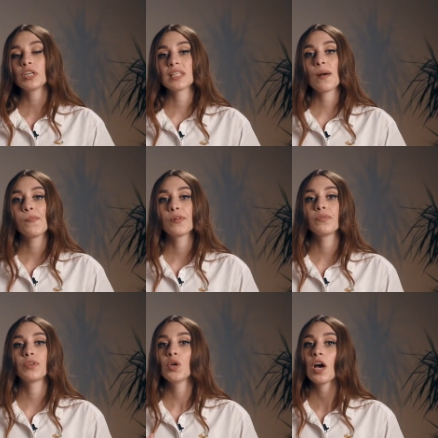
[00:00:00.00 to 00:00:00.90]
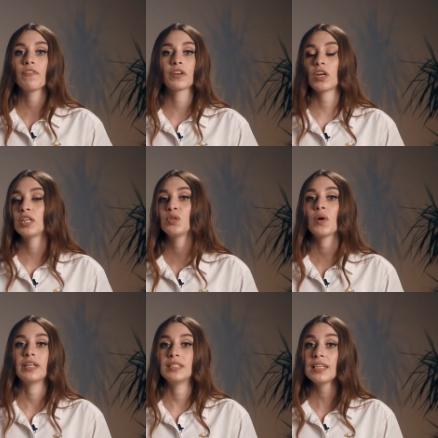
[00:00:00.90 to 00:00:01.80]
example, you have a great new
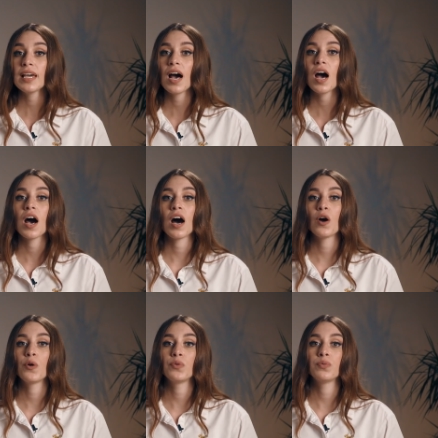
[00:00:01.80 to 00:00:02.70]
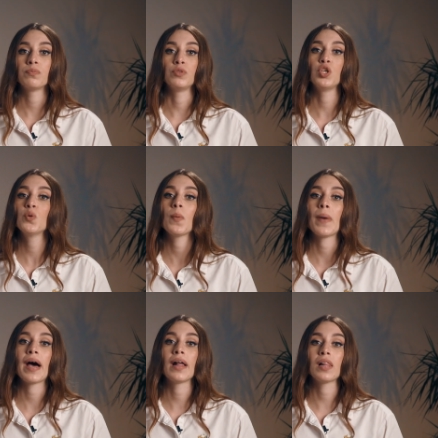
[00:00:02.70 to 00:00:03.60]
idea how new
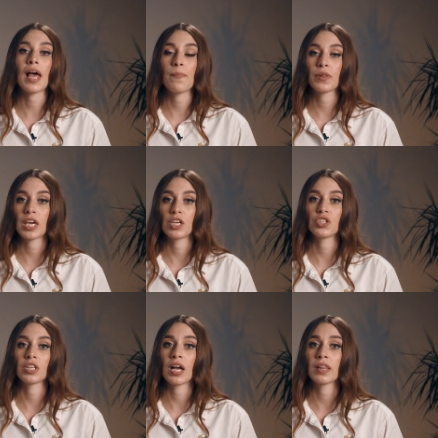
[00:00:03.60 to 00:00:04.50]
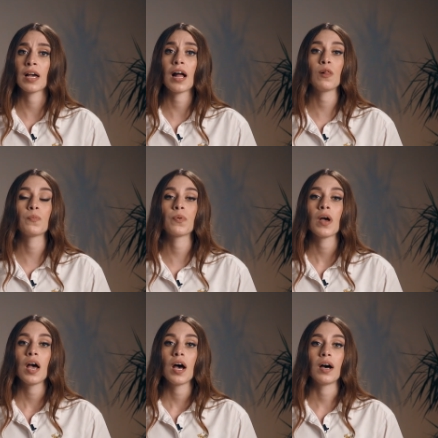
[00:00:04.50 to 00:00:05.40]
mobile application can help
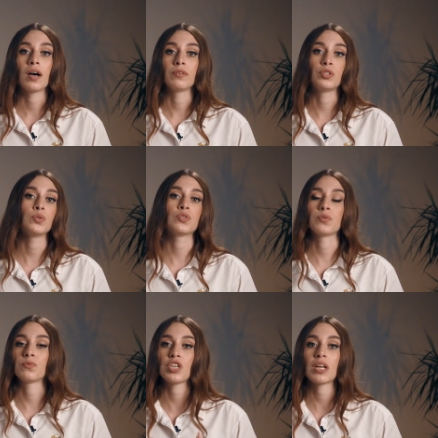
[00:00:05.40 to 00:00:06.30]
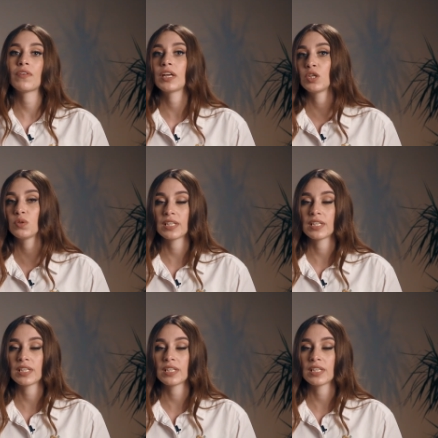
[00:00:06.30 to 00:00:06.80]
you to generate new